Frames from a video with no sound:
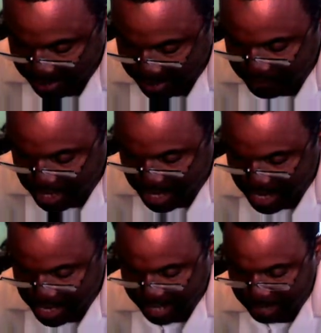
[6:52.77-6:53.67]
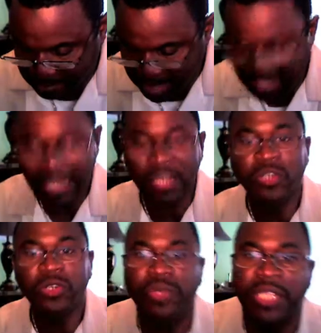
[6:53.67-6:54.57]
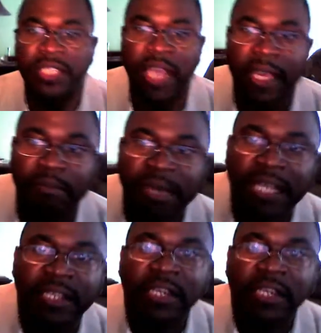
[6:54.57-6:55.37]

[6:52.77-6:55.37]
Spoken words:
of thee, they commit lowness, they commit